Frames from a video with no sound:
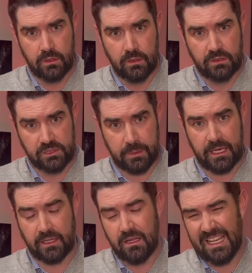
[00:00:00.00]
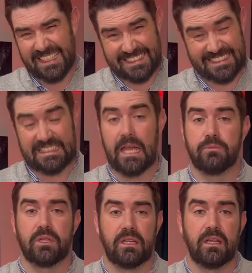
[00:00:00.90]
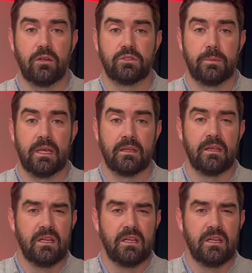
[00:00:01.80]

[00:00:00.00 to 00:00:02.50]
spinning, exceptionally low spinning.